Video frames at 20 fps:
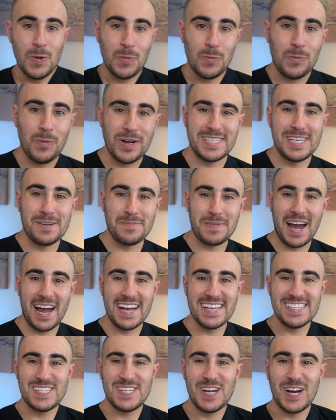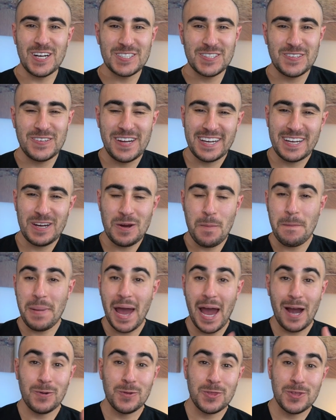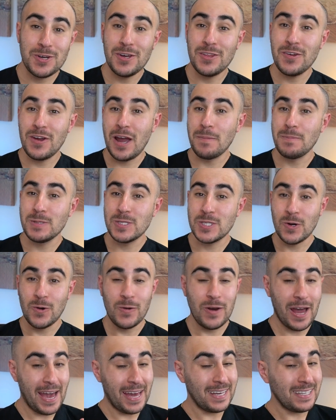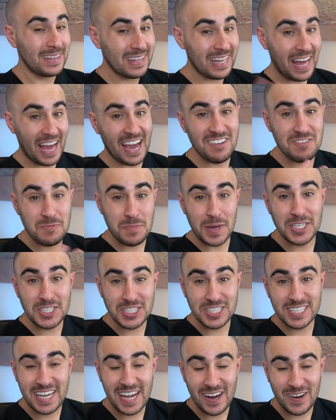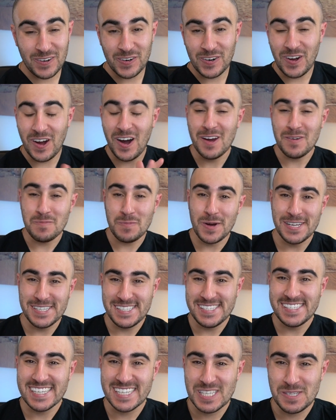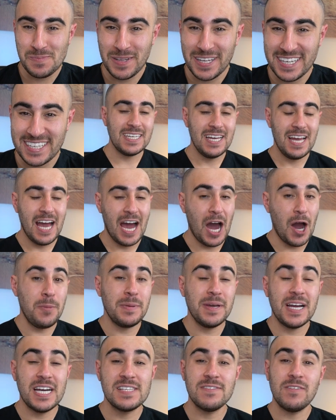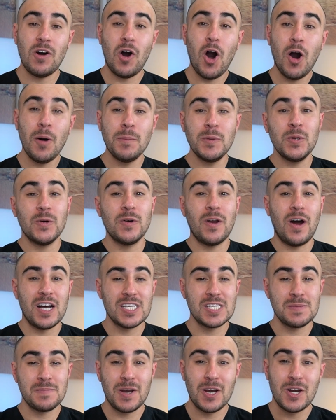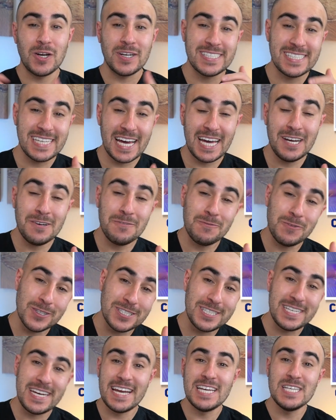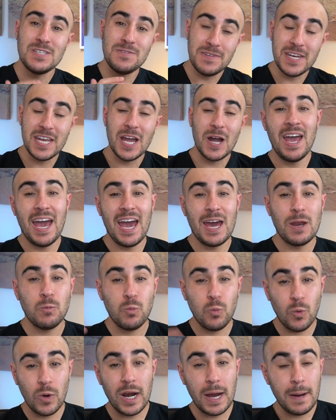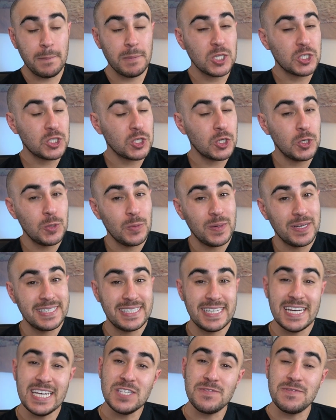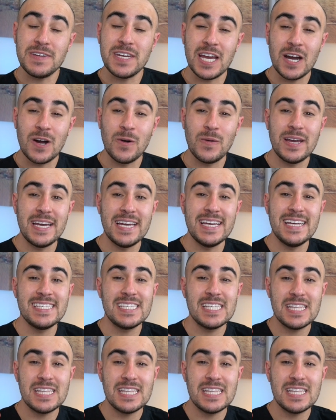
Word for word: What's up guys, Dr. Greg here back with another episode and live patient encounter on Braces Explained. I hope you guys have all been doing awesome and are excited for today's video. And what I'm going to show you in today's video is